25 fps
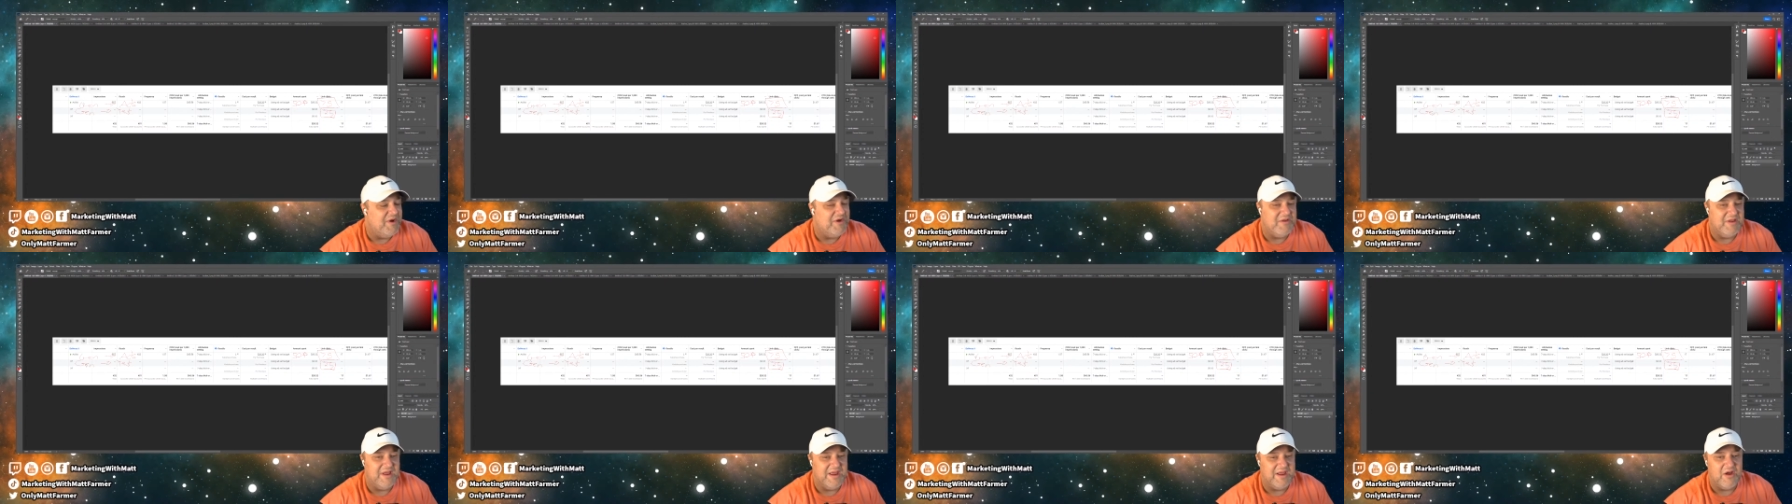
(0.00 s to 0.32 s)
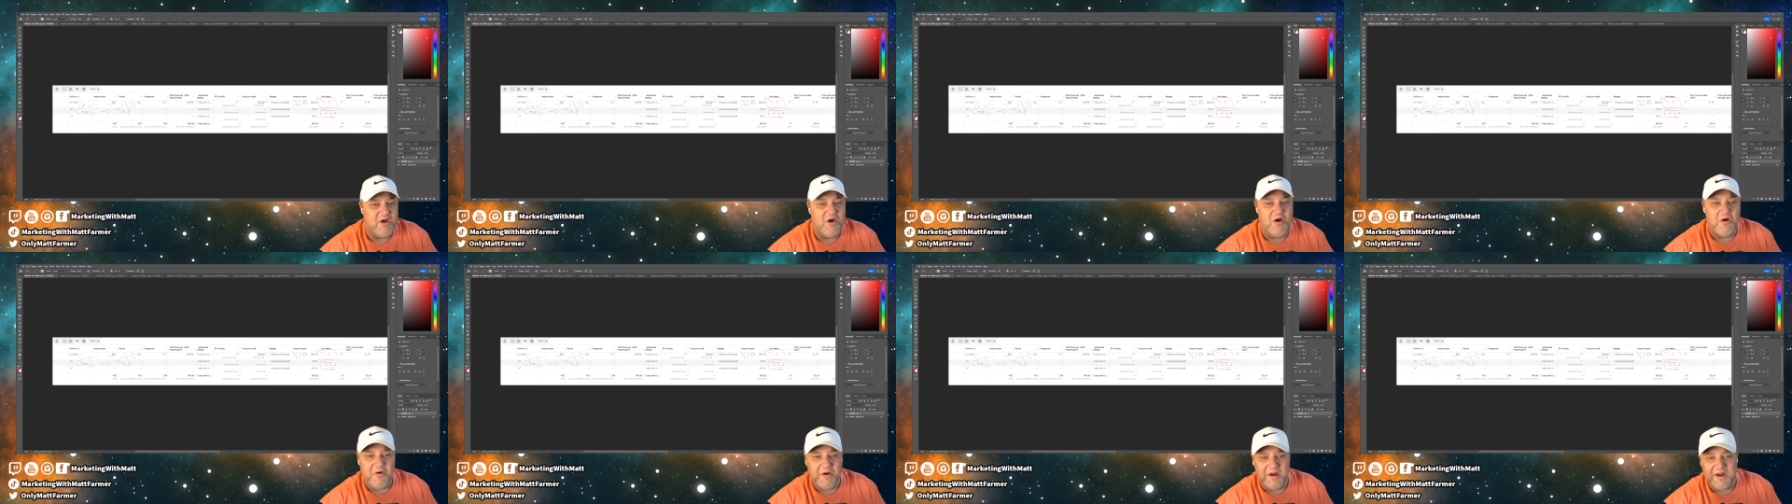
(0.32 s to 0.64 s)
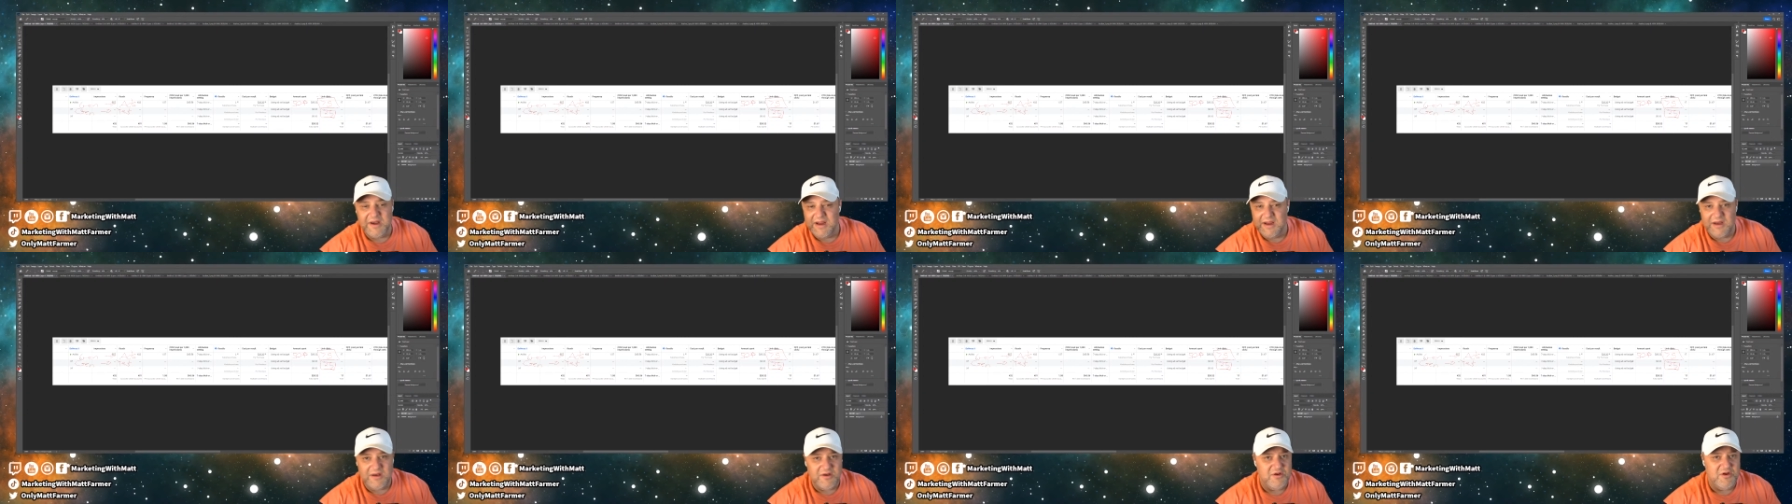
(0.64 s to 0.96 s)
like, oh, I
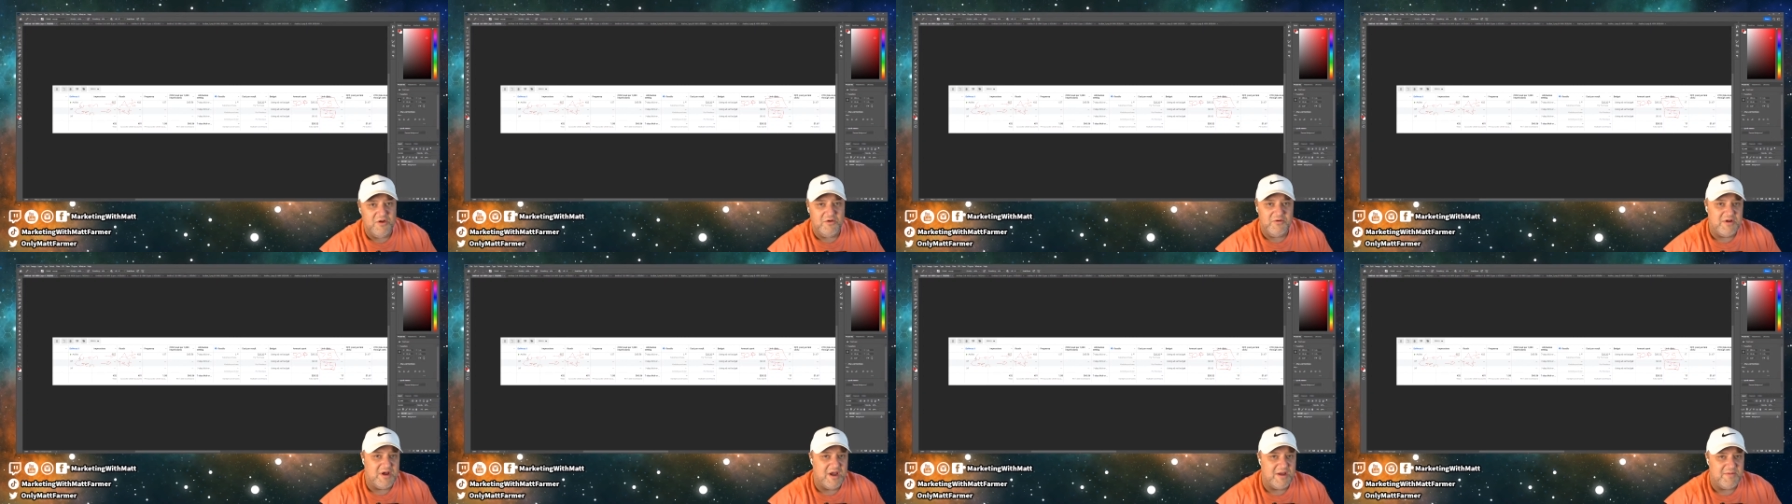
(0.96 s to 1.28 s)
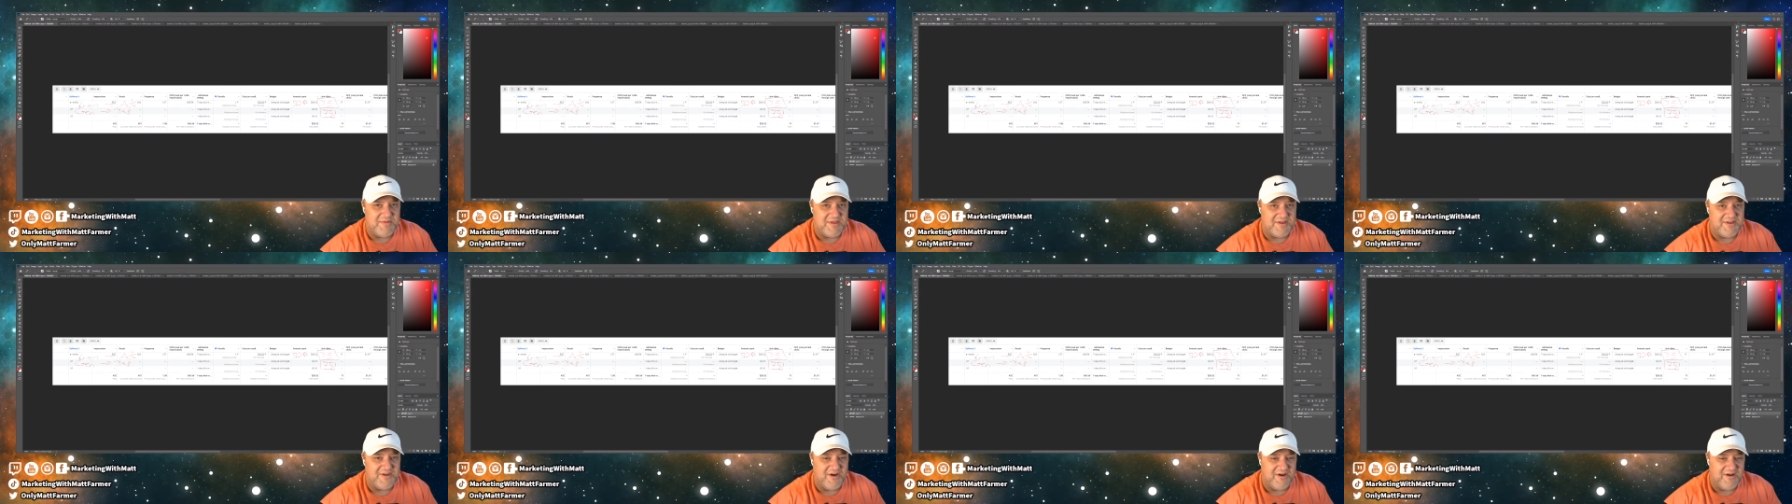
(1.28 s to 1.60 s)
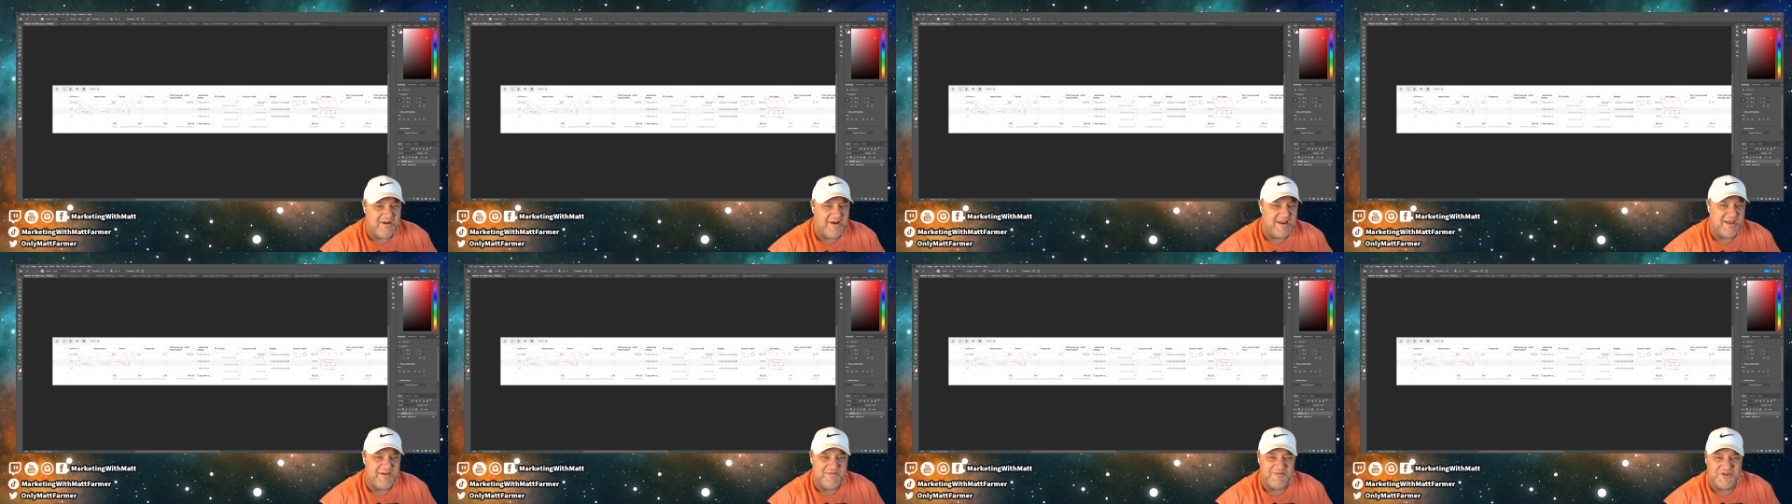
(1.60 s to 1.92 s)
need new types of
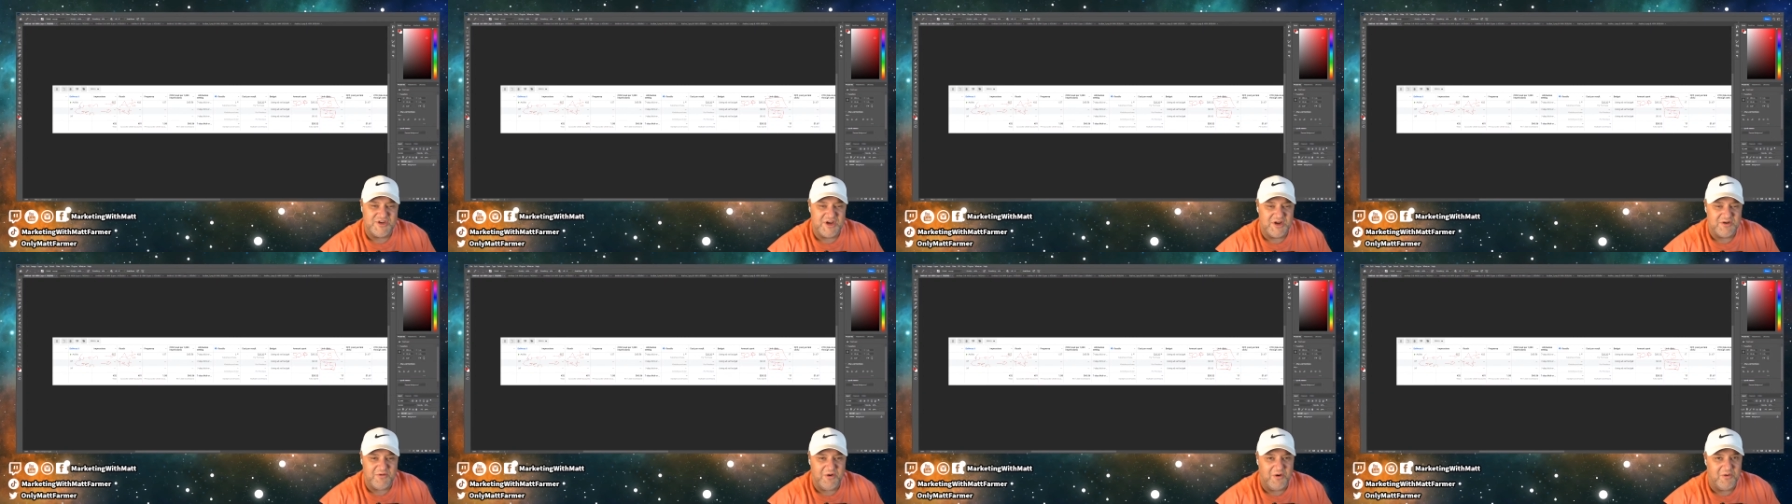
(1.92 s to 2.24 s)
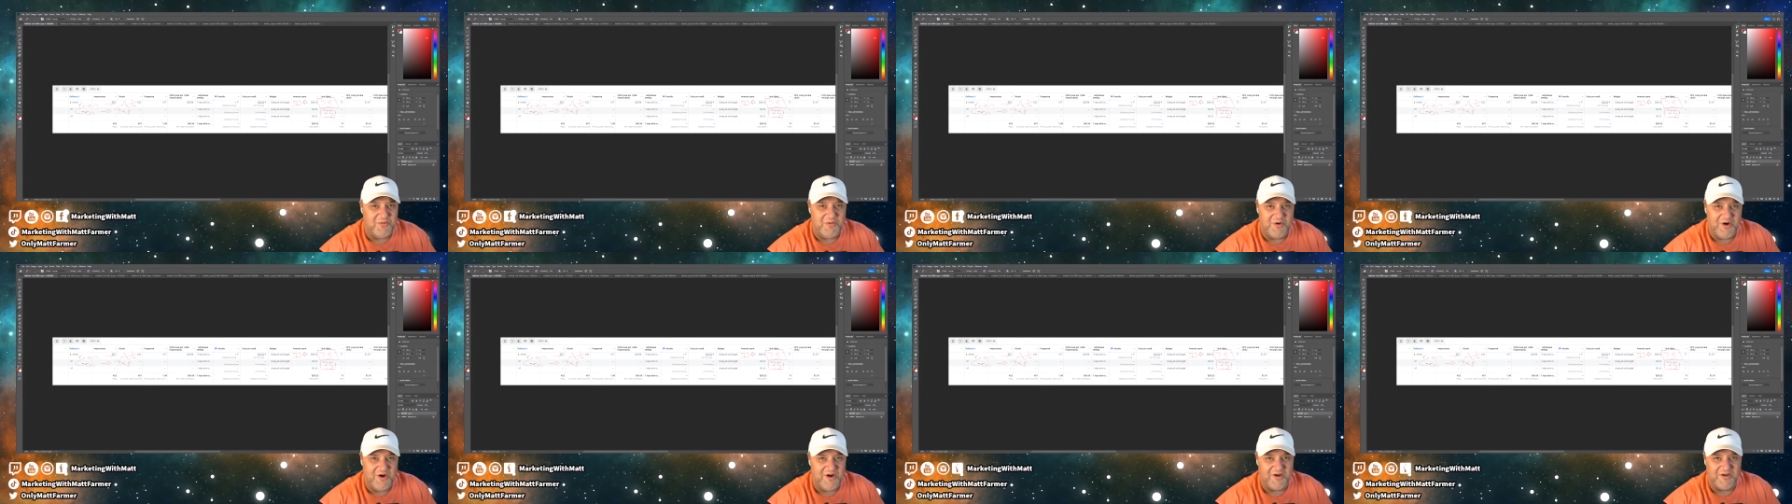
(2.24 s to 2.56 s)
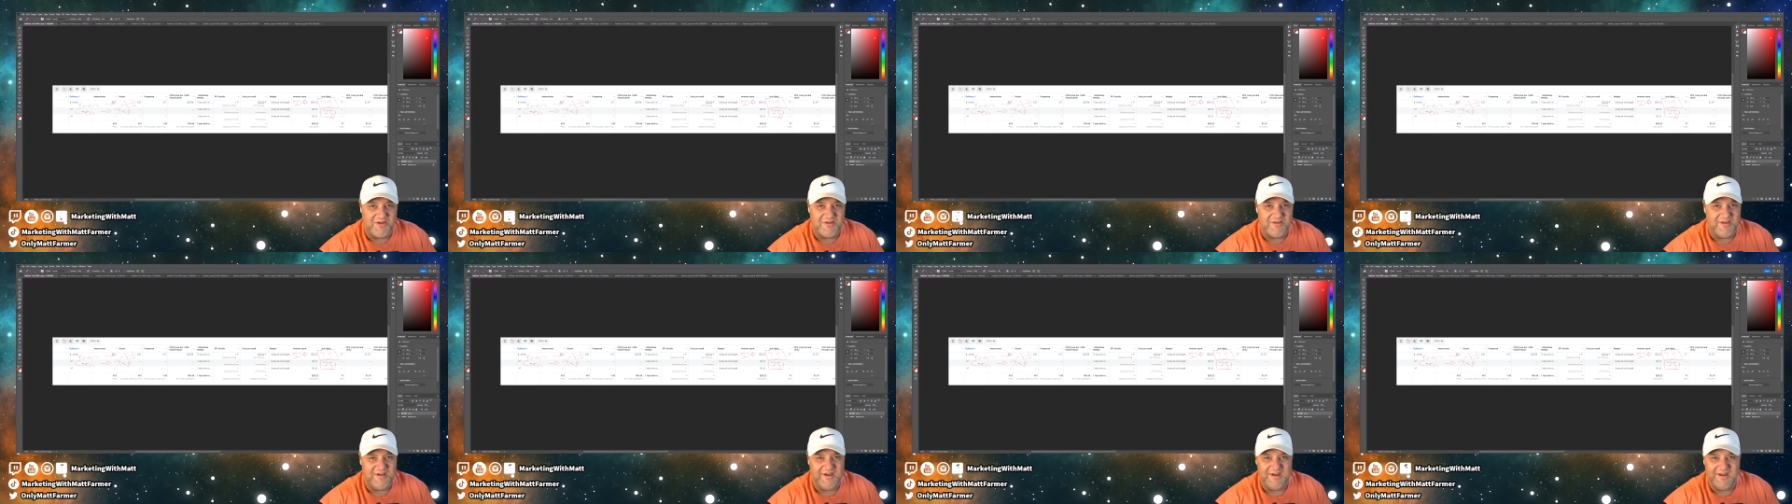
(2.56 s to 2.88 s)
targeting. If general
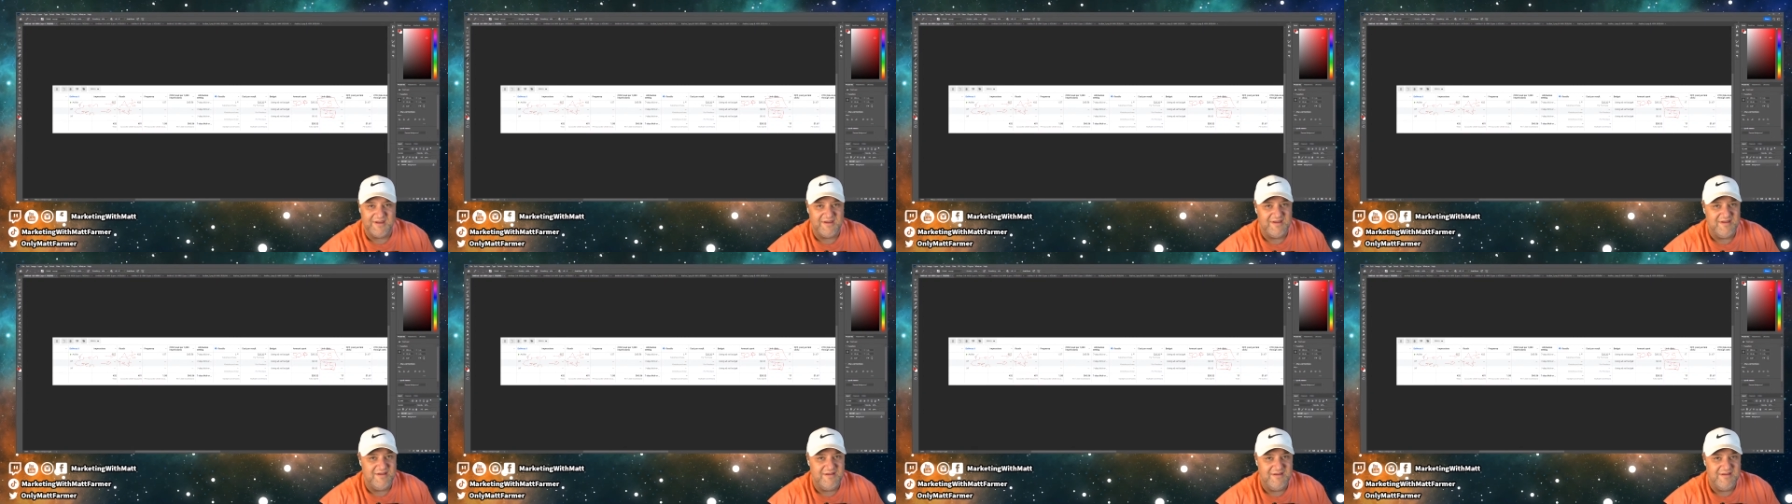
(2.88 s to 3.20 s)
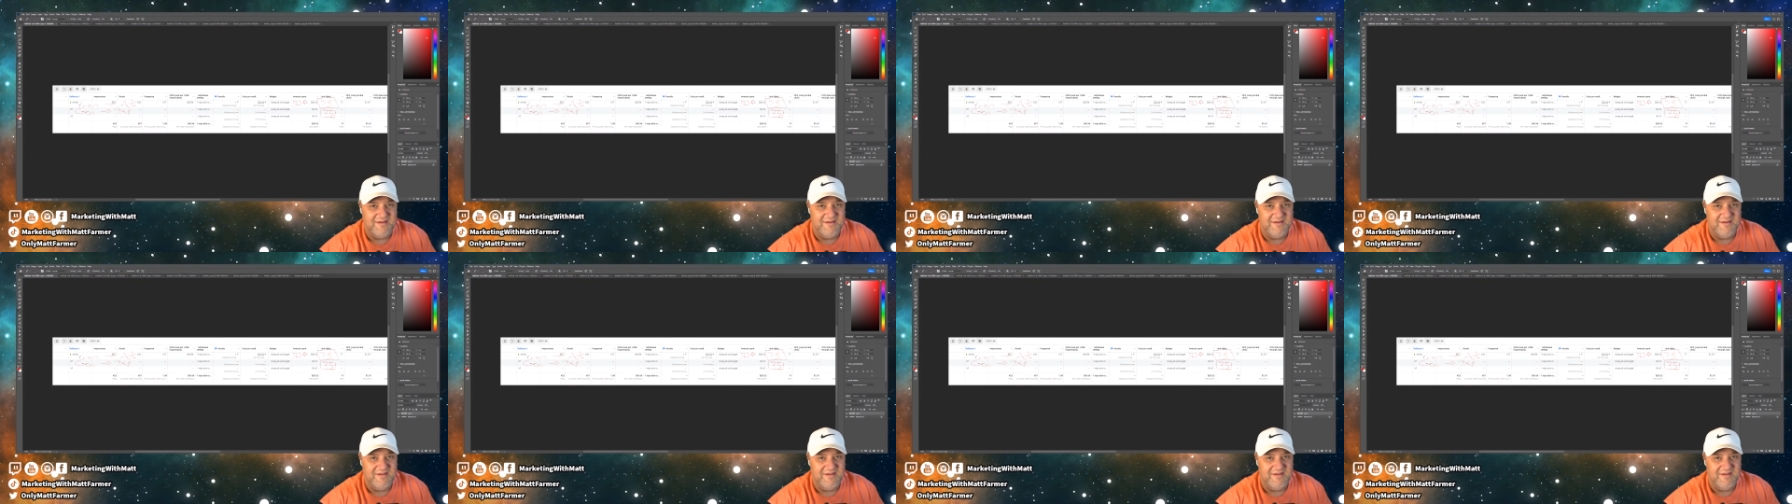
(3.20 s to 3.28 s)
works, like,